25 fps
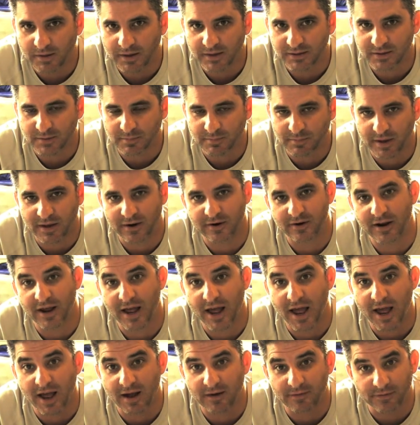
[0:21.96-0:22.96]
Is it better to
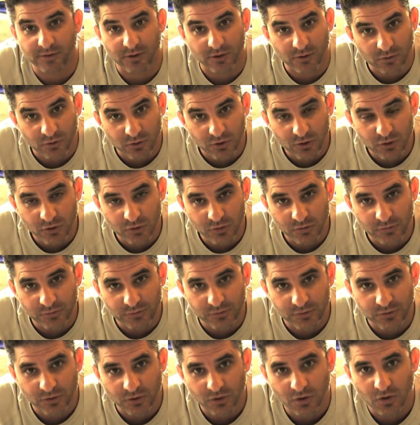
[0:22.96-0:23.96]
have the
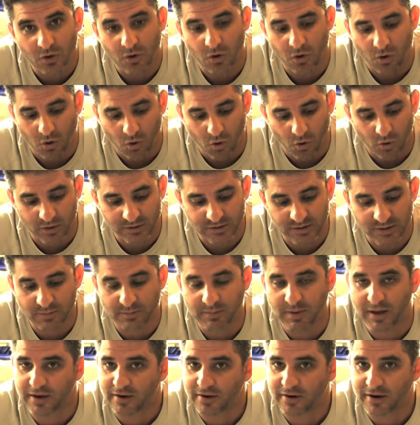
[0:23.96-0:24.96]
grooves, or is
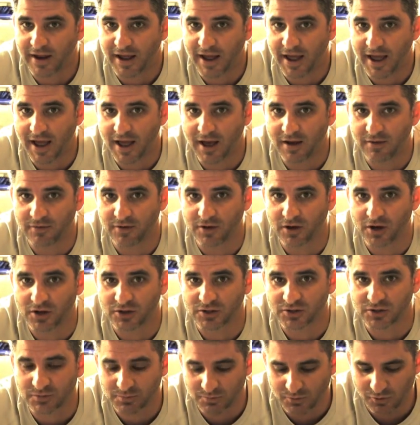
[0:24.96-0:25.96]
it better to have
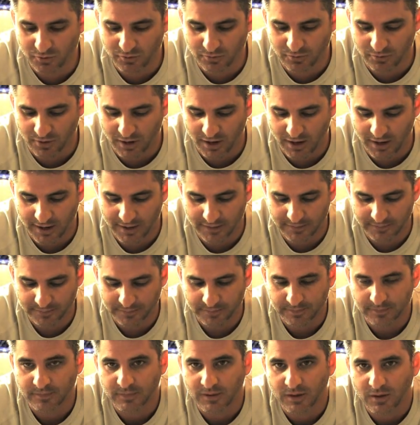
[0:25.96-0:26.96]
a smooth rod?
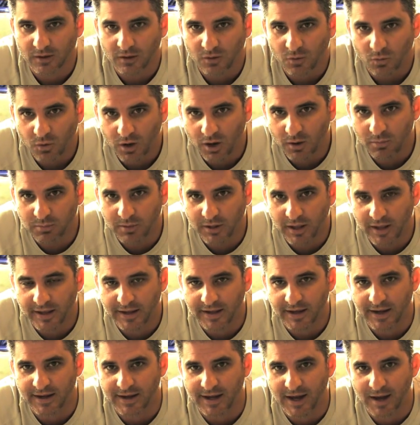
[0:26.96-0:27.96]
Well,
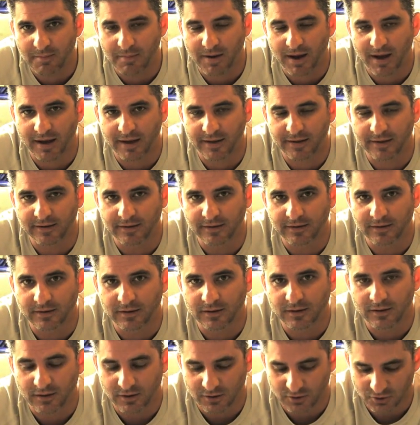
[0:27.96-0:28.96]
Blake, I got my
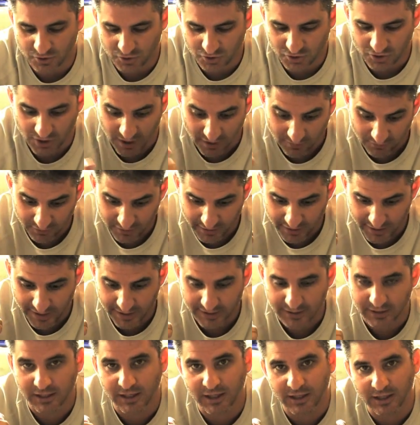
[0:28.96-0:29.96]
shovel
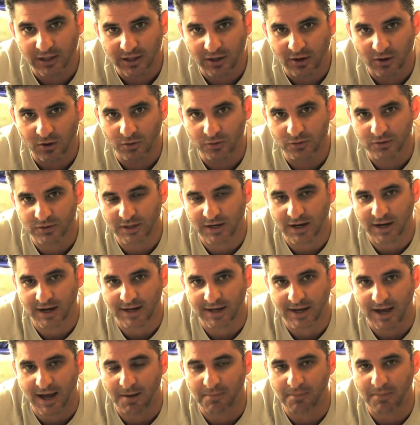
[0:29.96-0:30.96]
handle at Lowe's and I
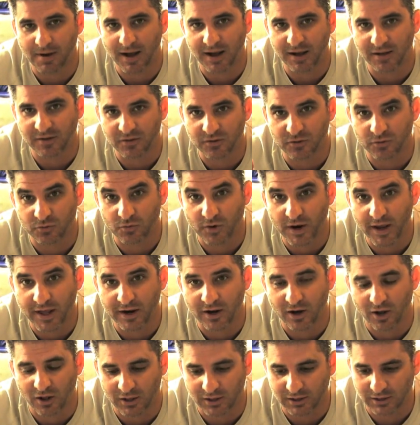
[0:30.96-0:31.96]
got my
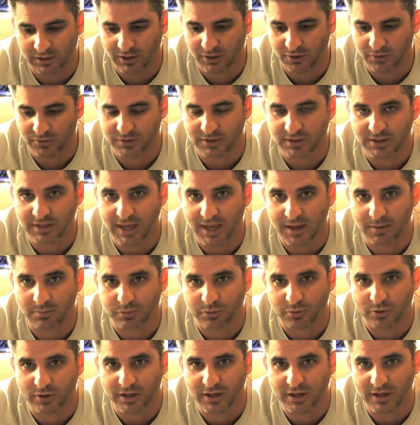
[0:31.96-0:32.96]
thread all at Lowe's. It came
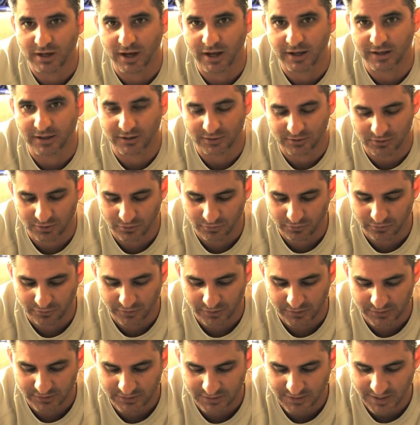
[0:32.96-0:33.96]
pre-cut in a
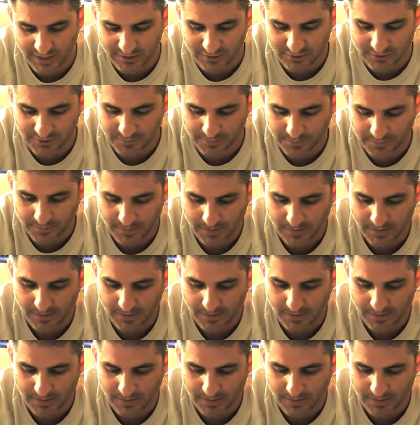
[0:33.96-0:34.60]
2-foot section.